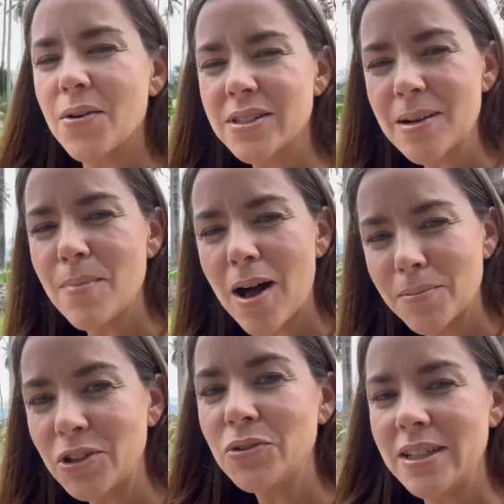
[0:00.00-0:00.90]
I was like,
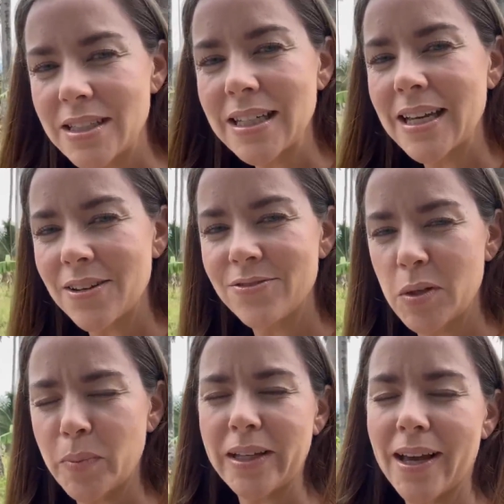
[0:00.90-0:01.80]
Mom, you need to get a
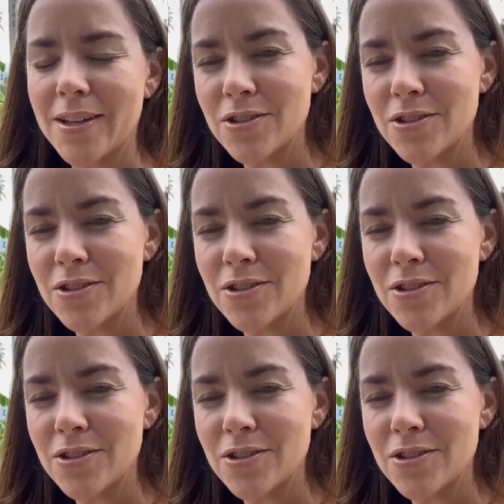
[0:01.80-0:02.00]
VPN.